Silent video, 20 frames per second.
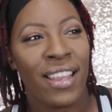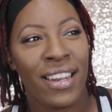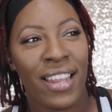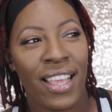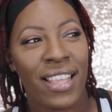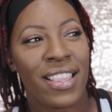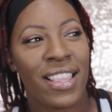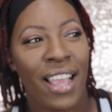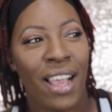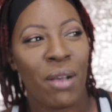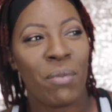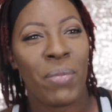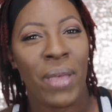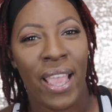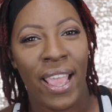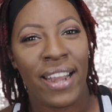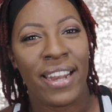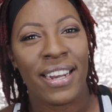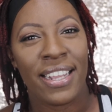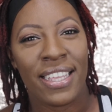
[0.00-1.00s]
That's how
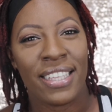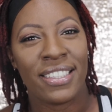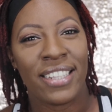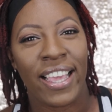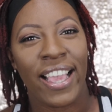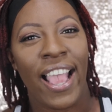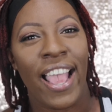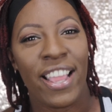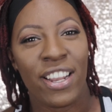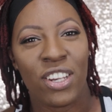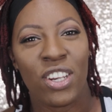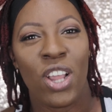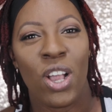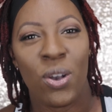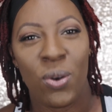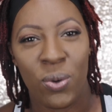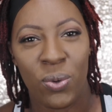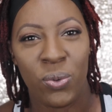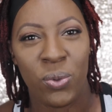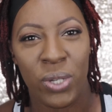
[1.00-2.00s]
bad it is. Like, I
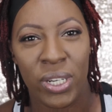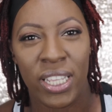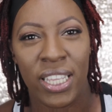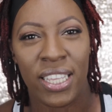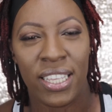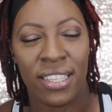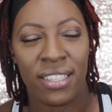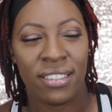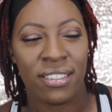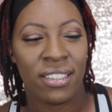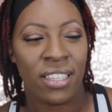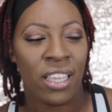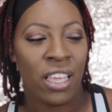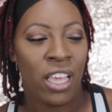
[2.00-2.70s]
know who it is.